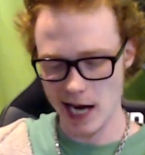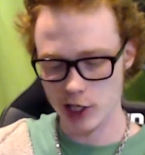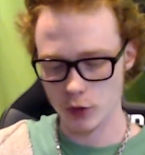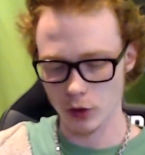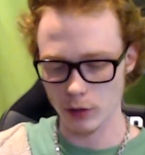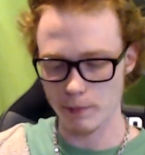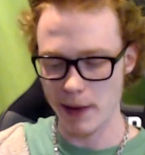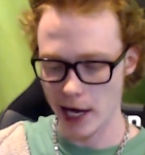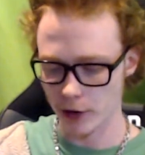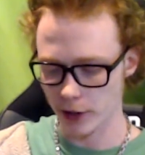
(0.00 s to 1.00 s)
actual
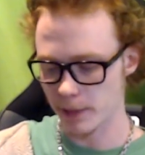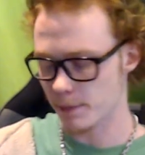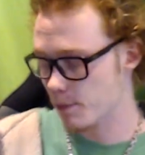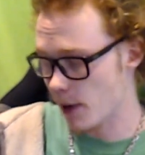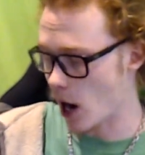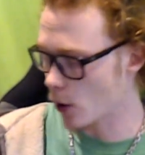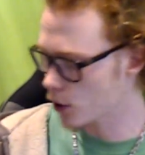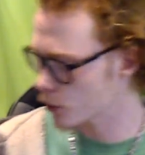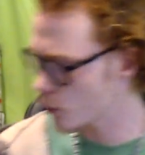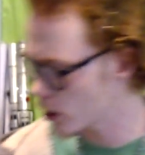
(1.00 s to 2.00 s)

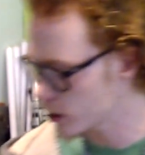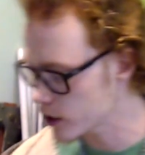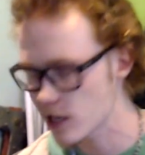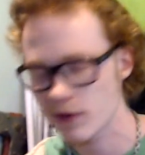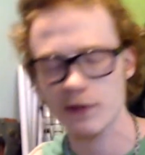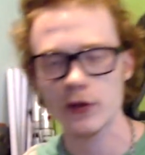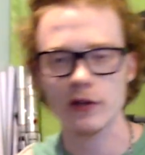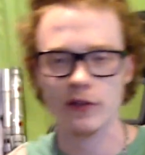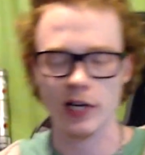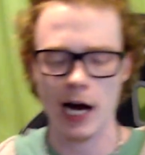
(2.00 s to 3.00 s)
battery-powered one, because they have a
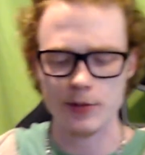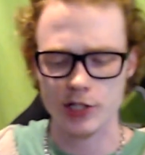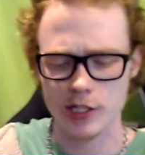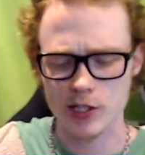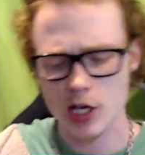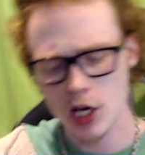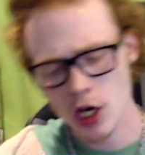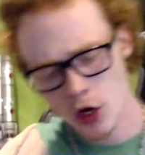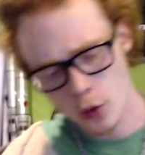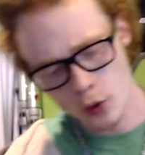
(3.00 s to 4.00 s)
few different options.
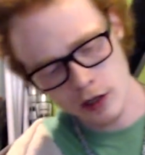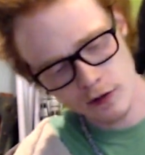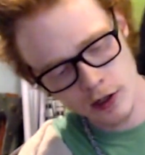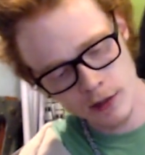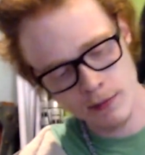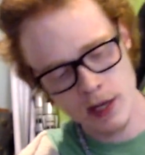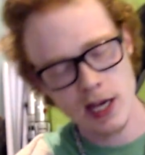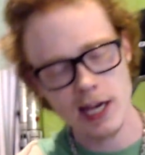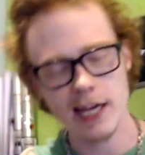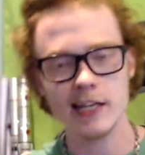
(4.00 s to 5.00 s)
One of
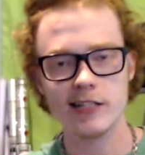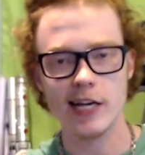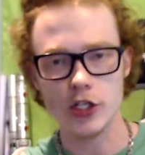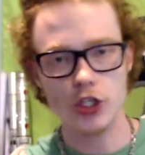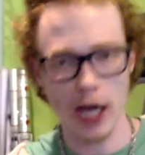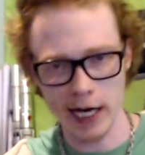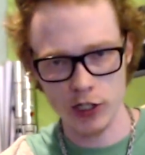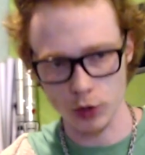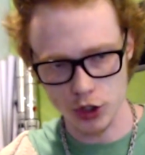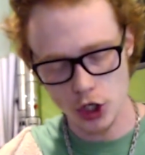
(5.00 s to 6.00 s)
them is a
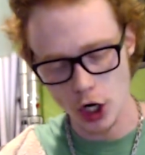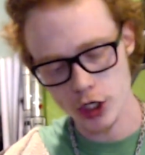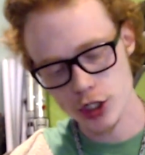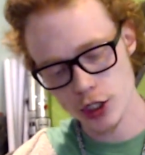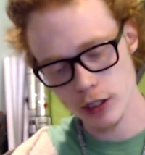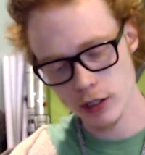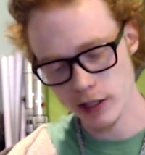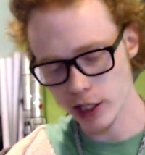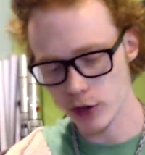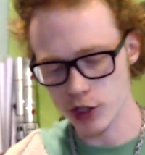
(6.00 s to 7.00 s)
actual charger
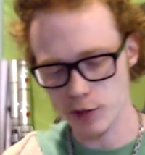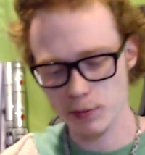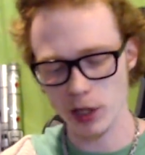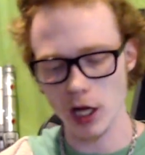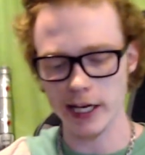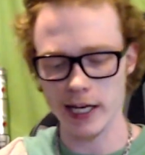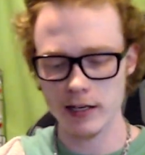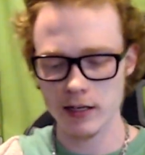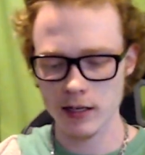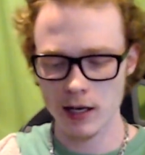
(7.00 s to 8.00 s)
that you just plug
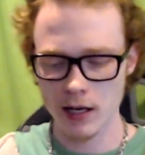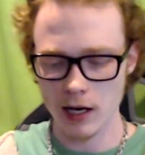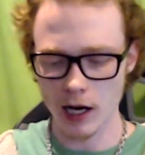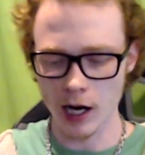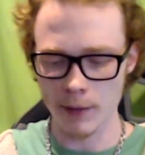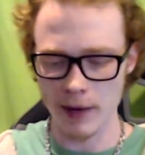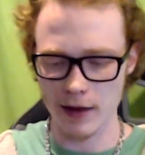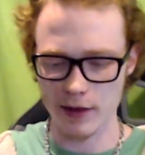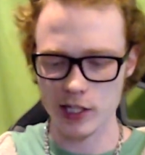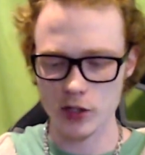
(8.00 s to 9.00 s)
in.
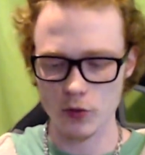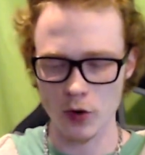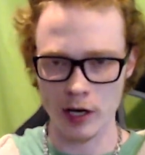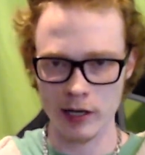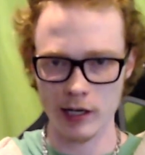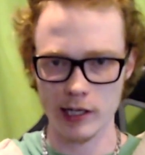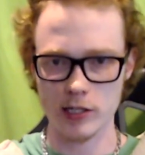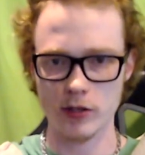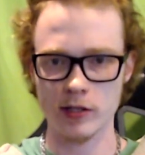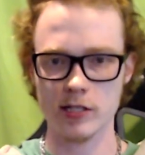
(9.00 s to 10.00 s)
This one,
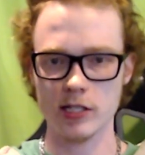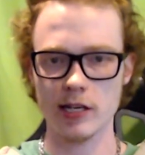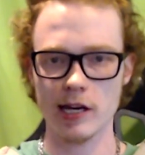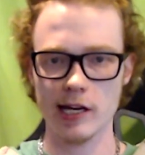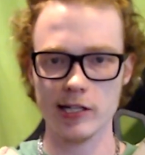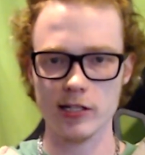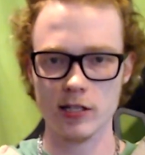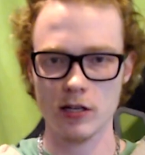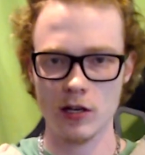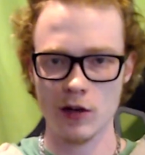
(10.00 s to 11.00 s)
as you can see,
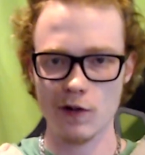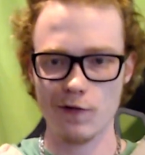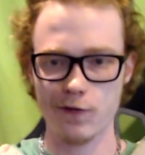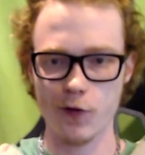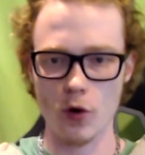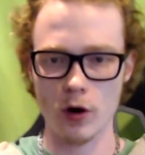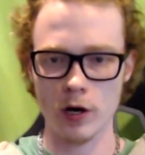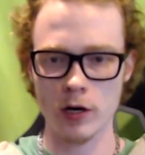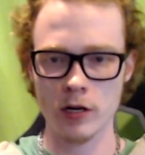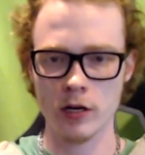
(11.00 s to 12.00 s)
has
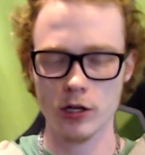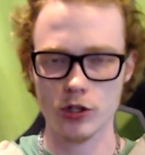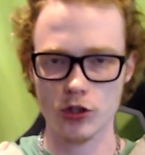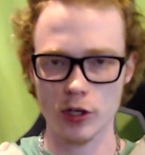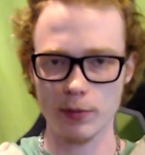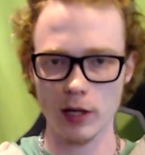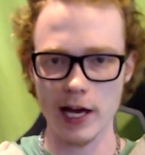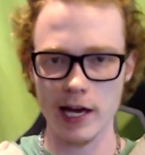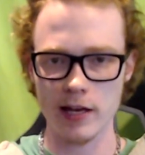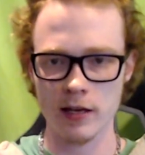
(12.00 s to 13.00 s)
4
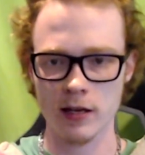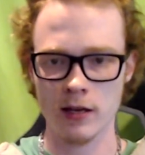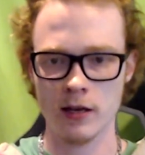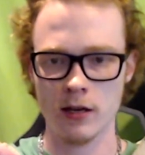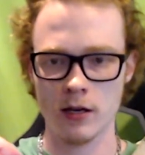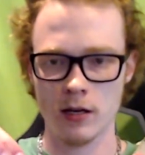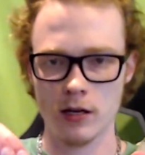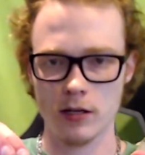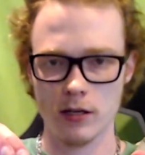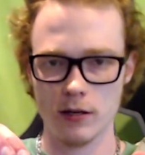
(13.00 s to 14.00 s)
AAA
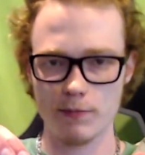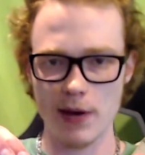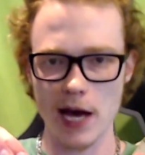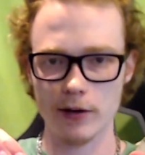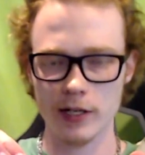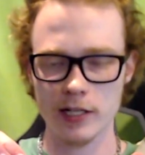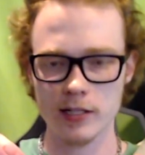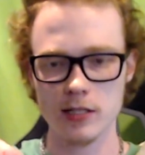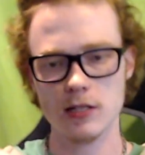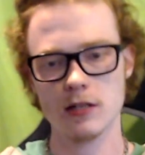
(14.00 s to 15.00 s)

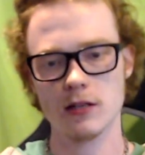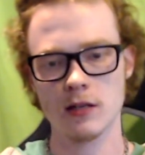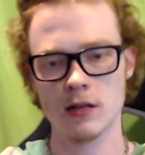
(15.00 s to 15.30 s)
batteries